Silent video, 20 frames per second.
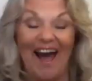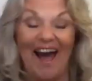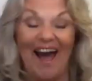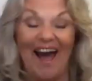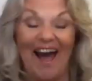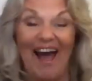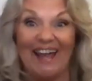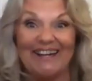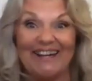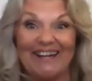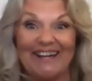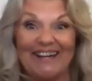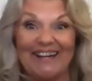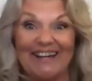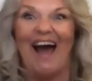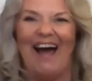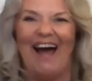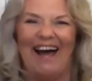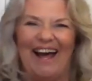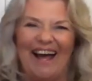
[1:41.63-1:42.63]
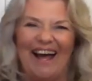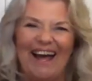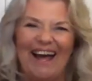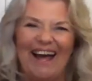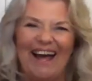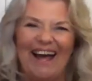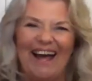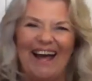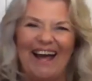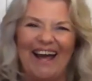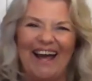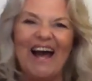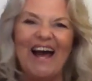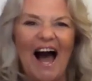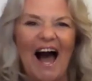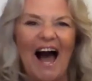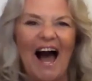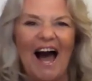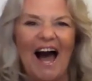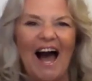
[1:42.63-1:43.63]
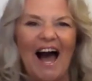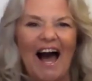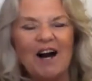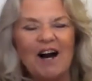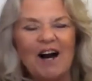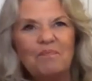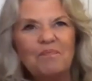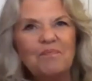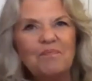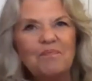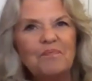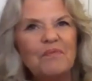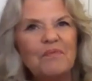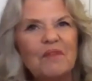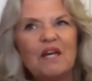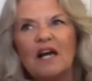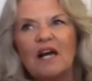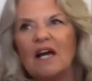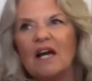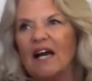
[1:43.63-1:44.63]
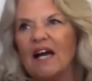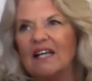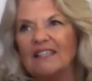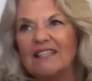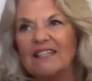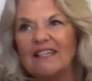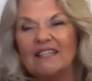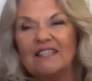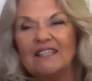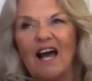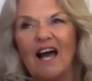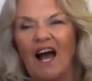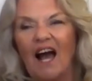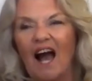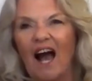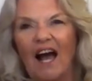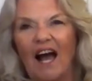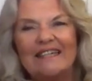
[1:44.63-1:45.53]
night. Yeah. Right. Um, you know,